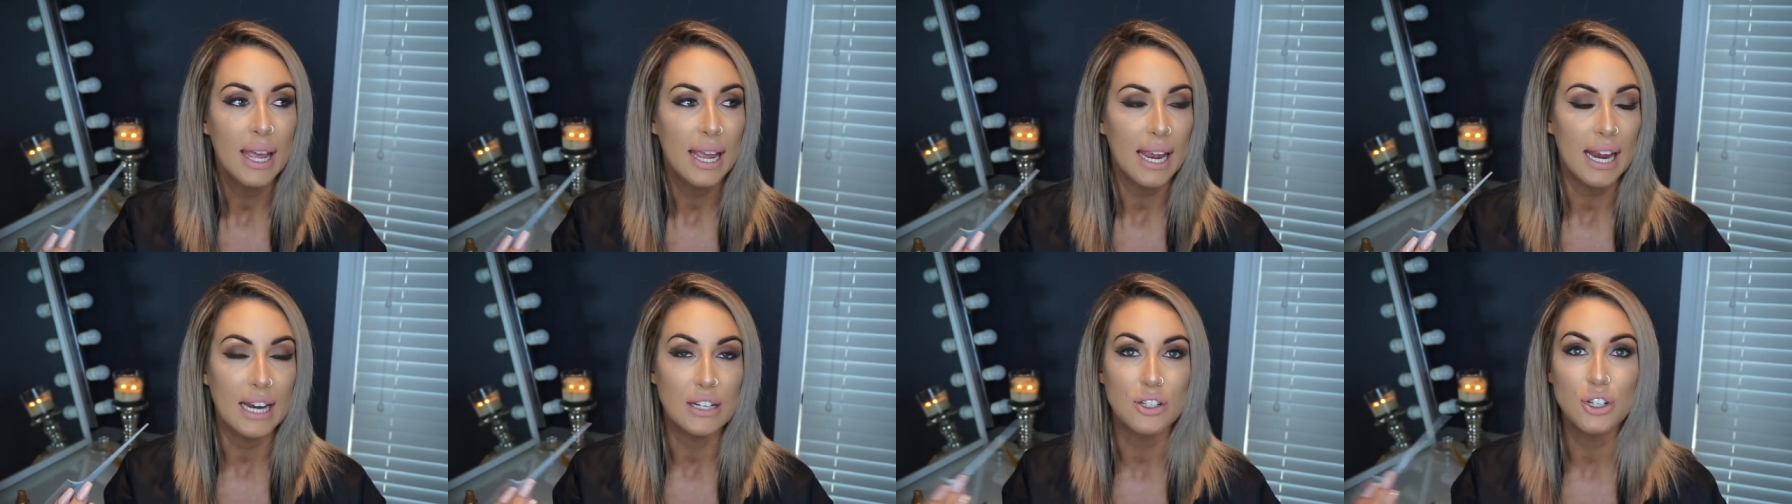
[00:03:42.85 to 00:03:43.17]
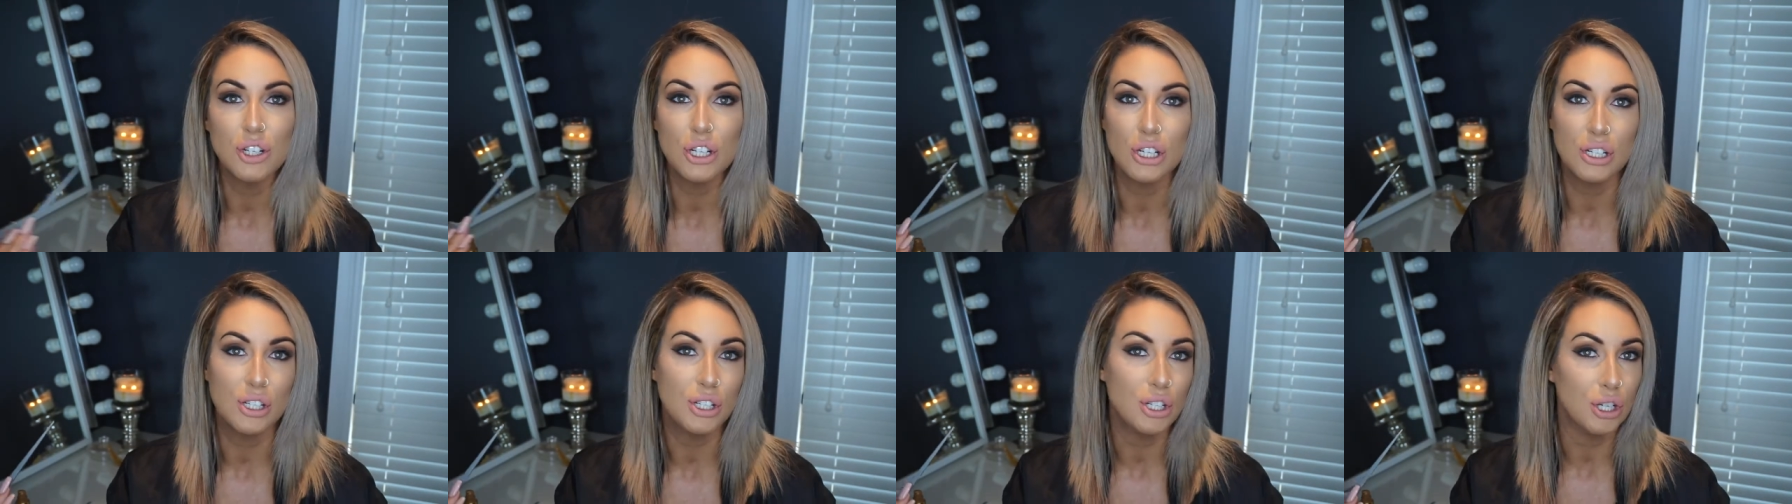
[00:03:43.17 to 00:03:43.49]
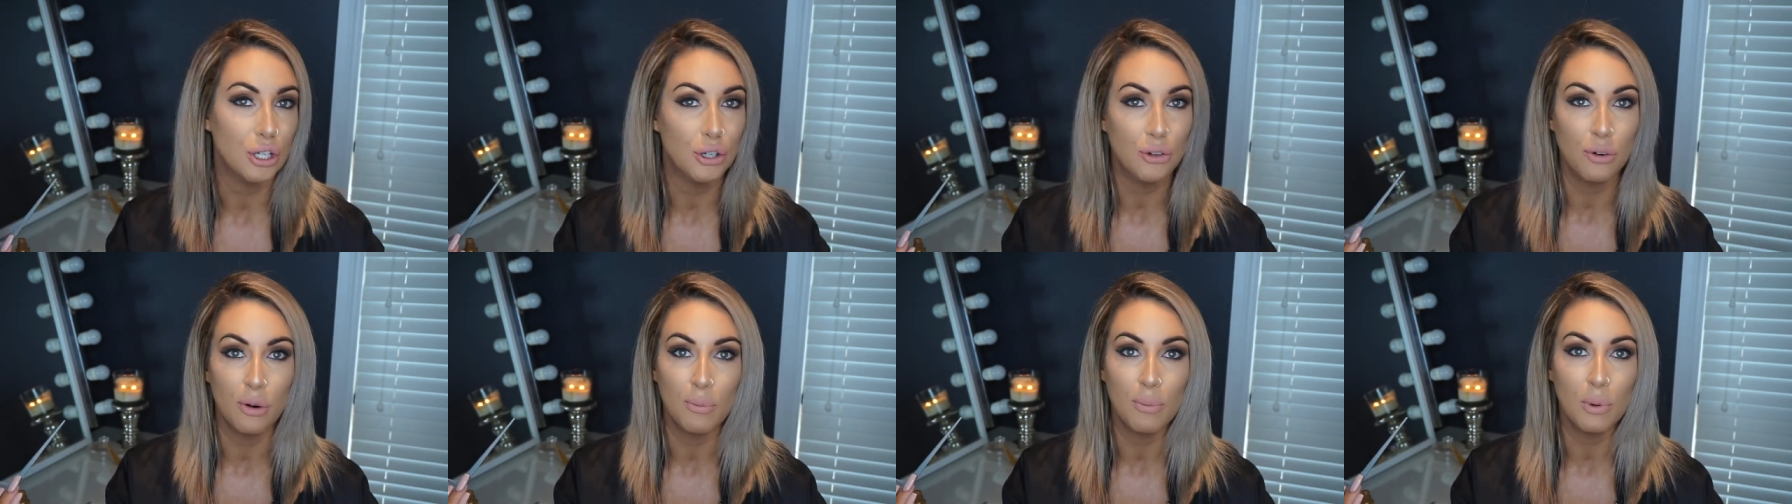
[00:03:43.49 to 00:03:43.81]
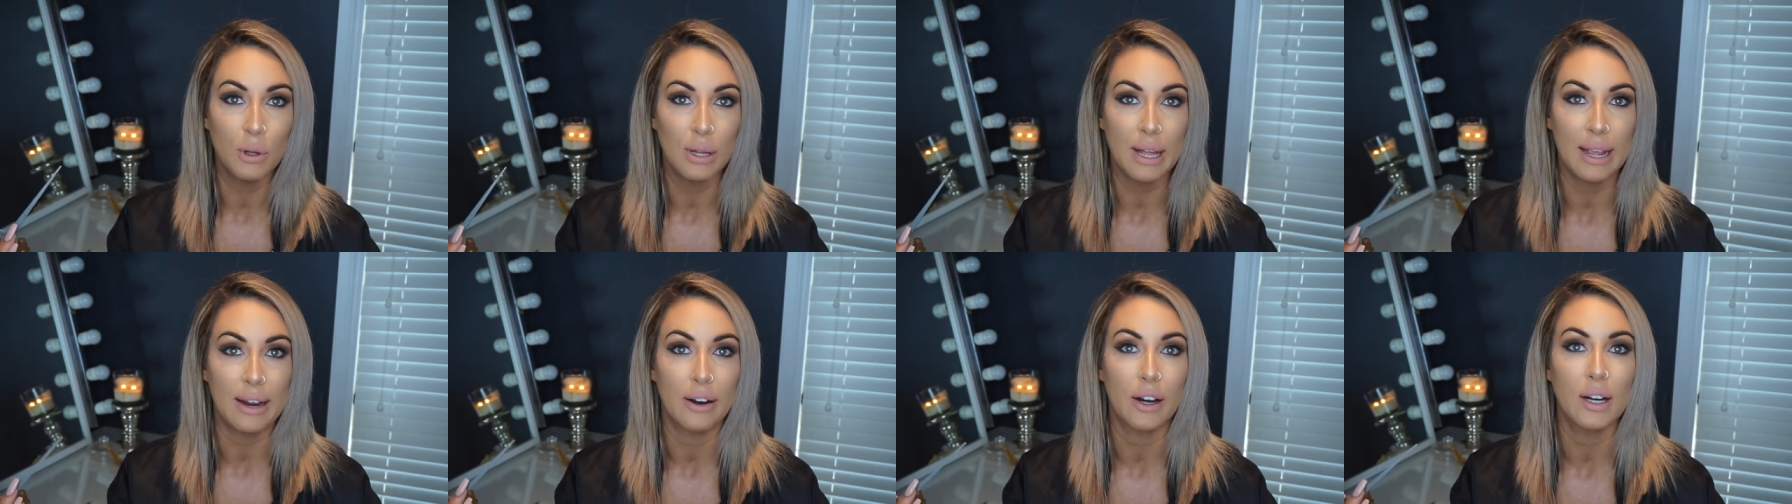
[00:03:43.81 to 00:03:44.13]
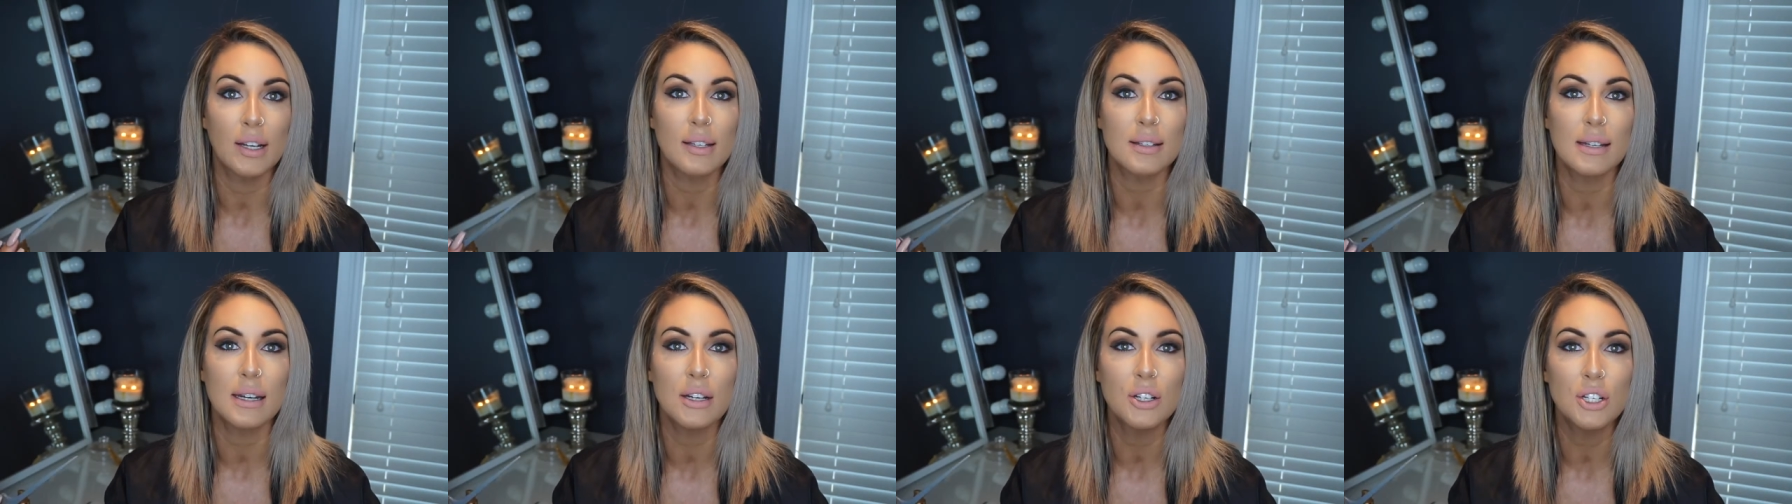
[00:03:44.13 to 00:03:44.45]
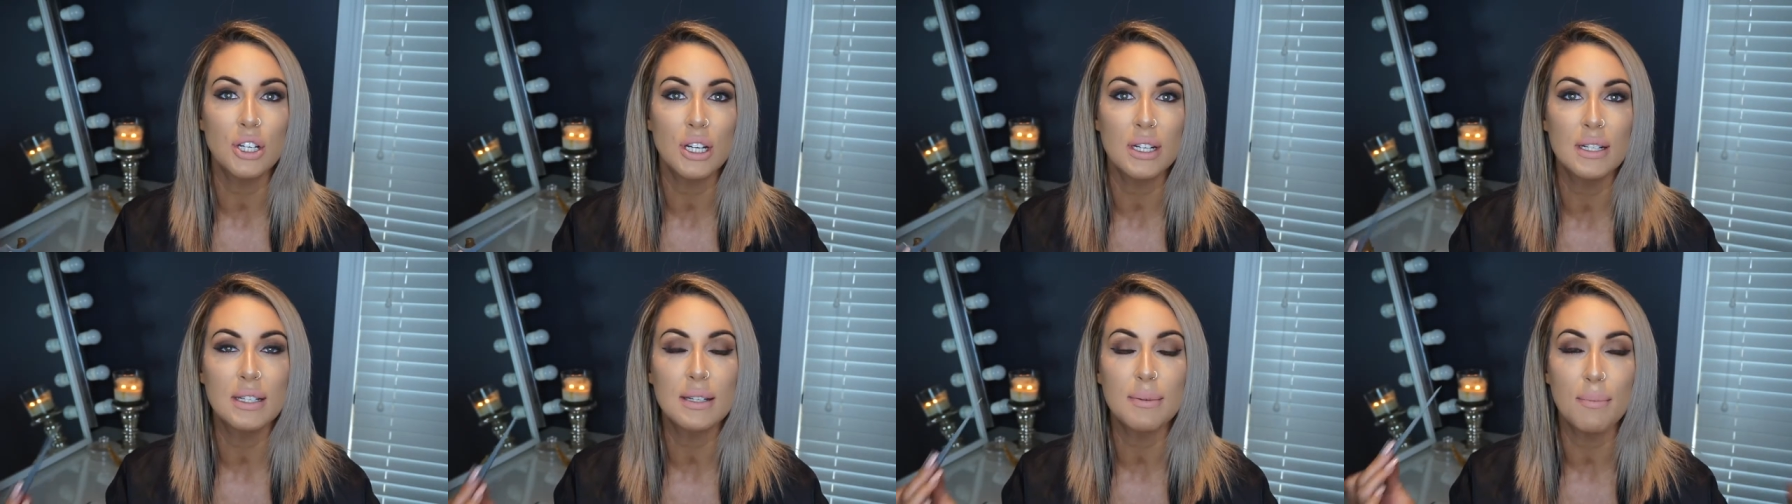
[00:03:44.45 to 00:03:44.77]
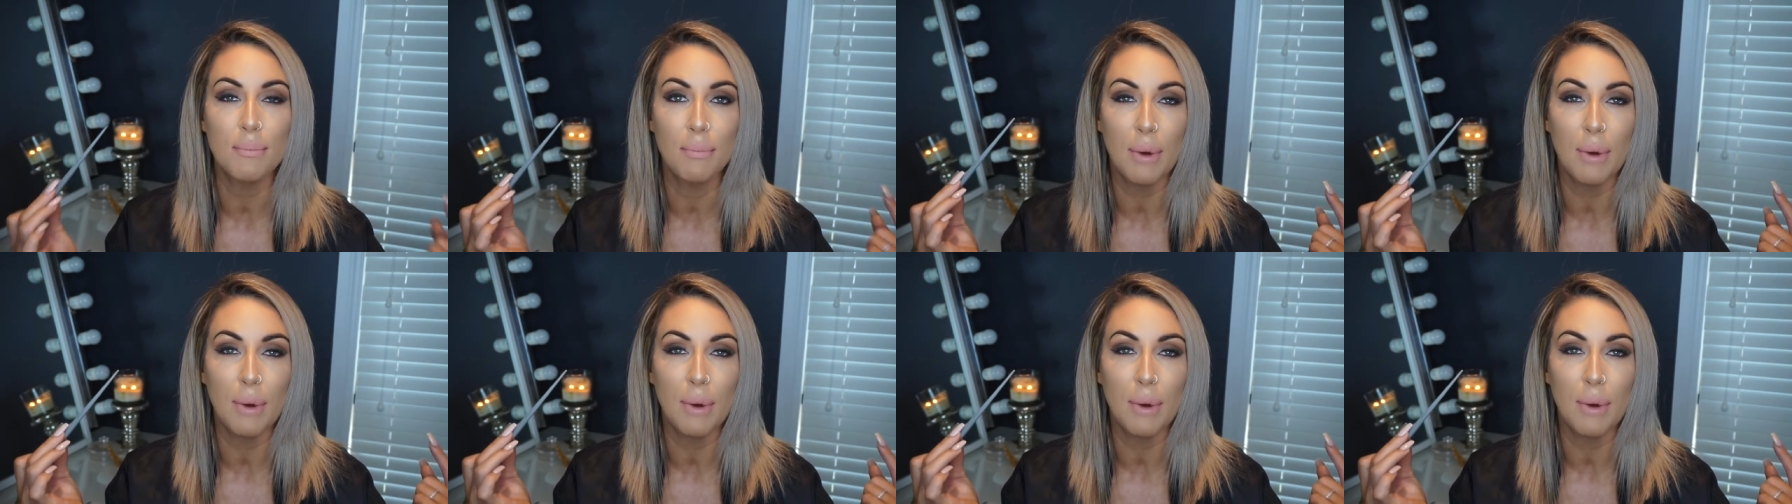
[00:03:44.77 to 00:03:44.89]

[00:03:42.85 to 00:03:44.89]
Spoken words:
it's just your normal hair extensions,